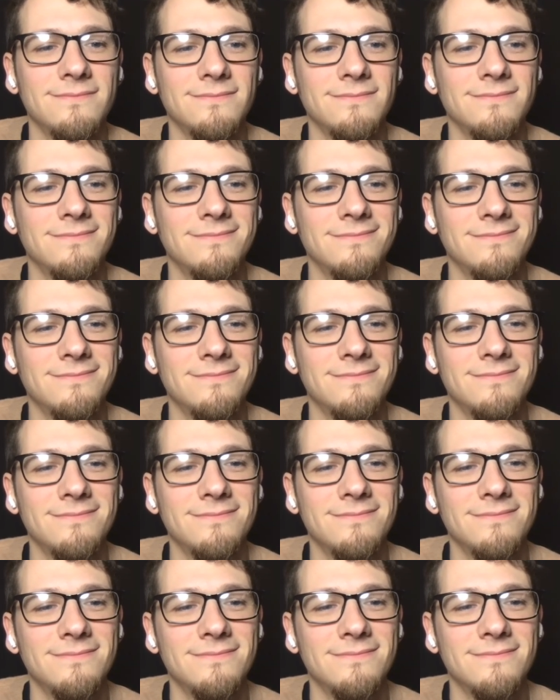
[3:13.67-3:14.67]

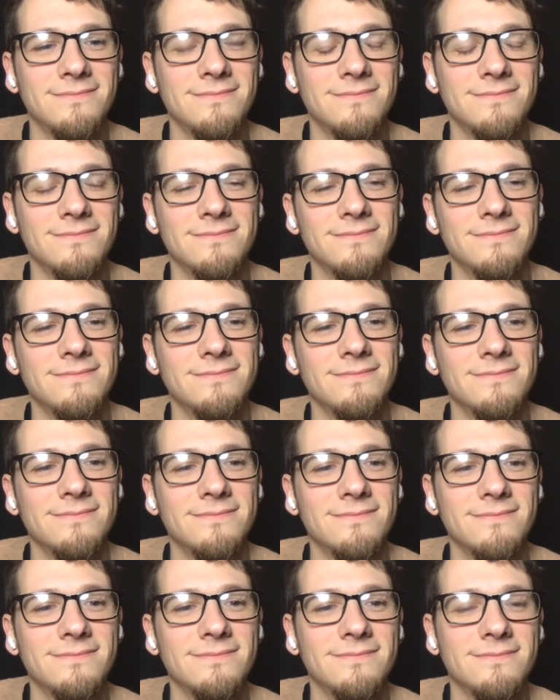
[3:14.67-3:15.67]

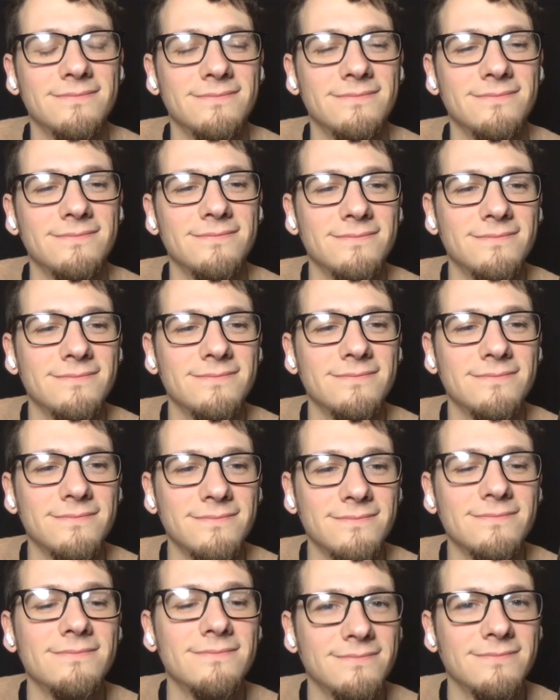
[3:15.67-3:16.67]

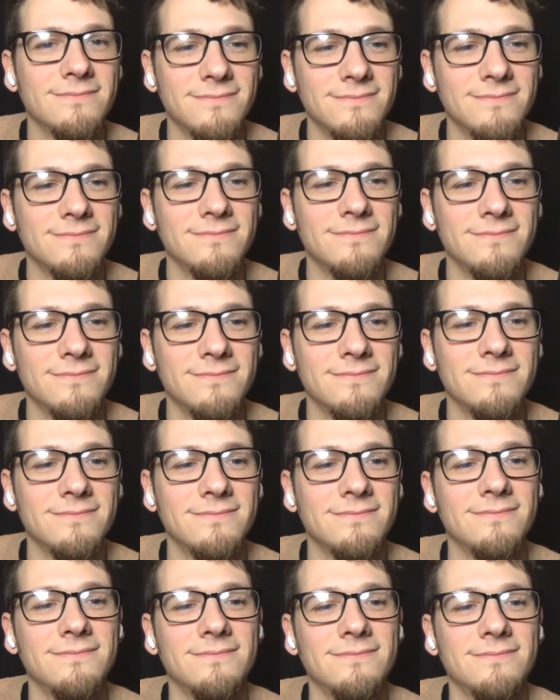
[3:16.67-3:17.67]

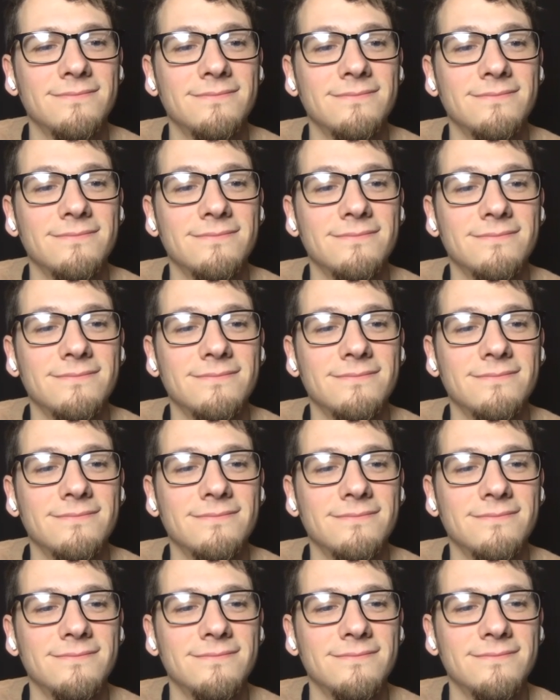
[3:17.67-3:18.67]

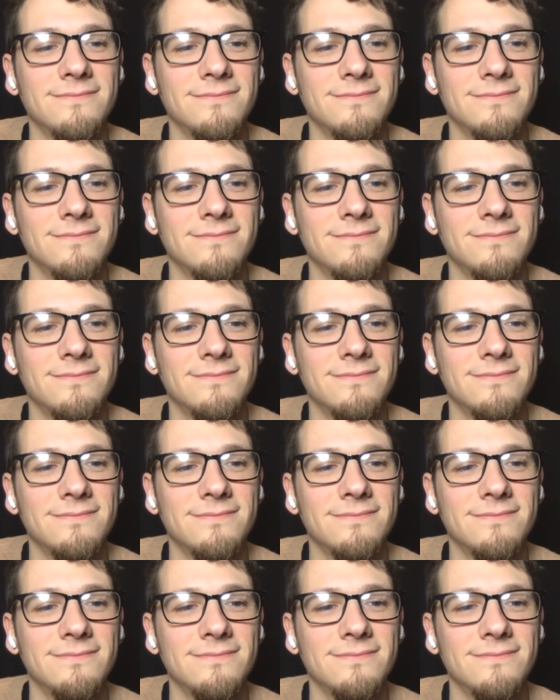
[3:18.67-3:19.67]

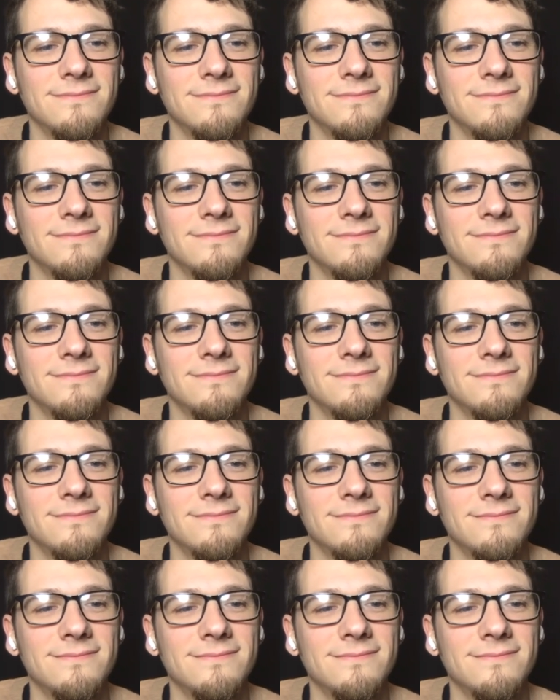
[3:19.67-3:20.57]
(silent)